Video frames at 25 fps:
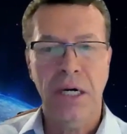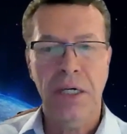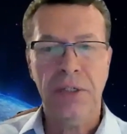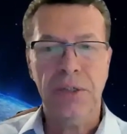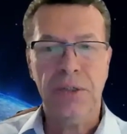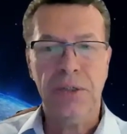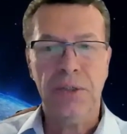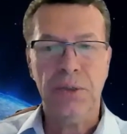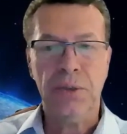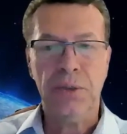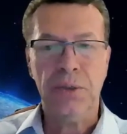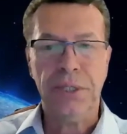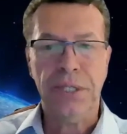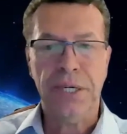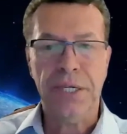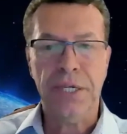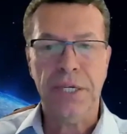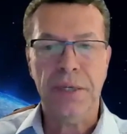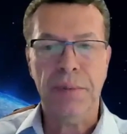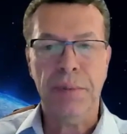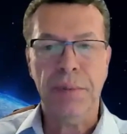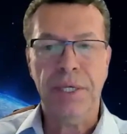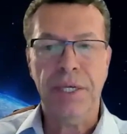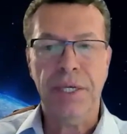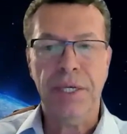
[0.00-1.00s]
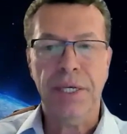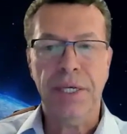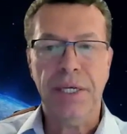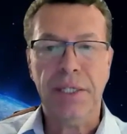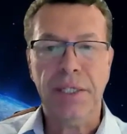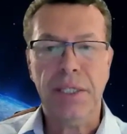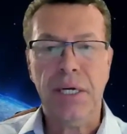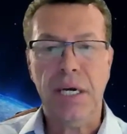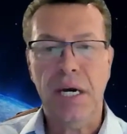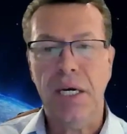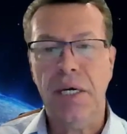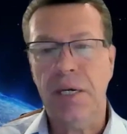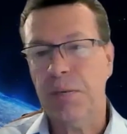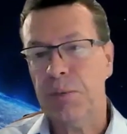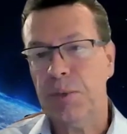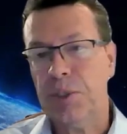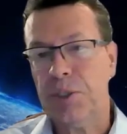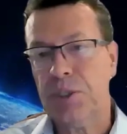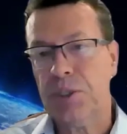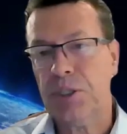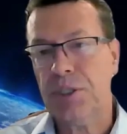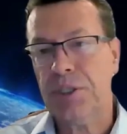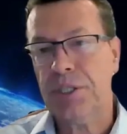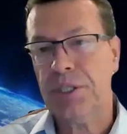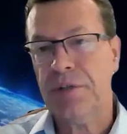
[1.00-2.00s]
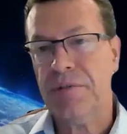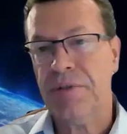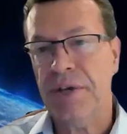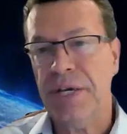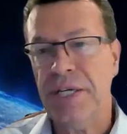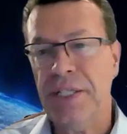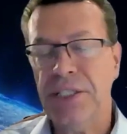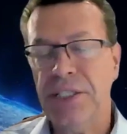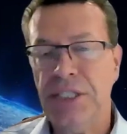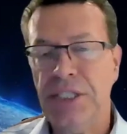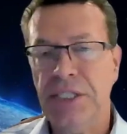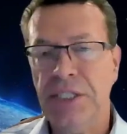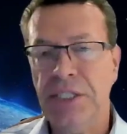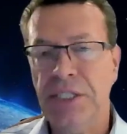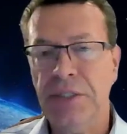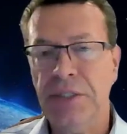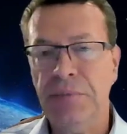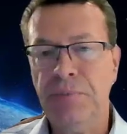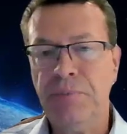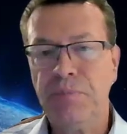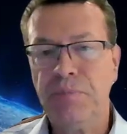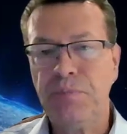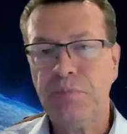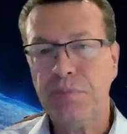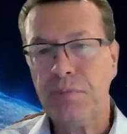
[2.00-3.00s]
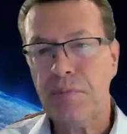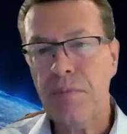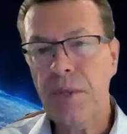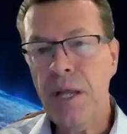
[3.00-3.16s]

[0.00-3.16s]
unduly inhibiting commercial innovation,